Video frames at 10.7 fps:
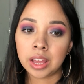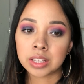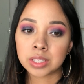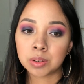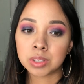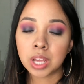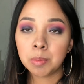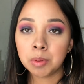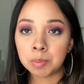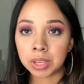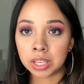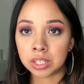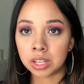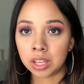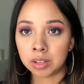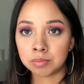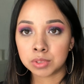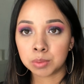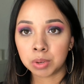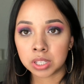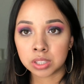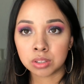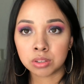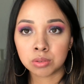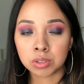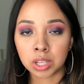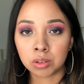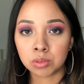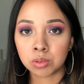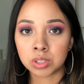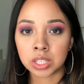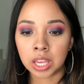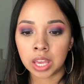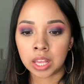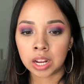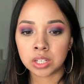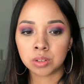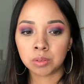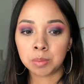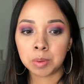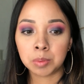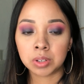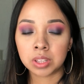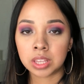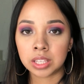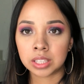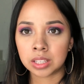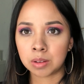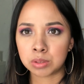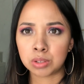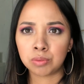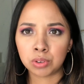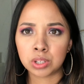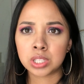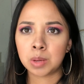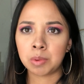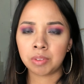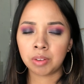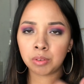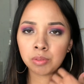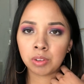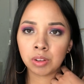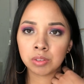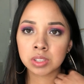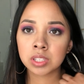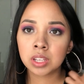So on top of being depressed and suicidal towards the end, I don't want people to think that that was the first time I've ever felt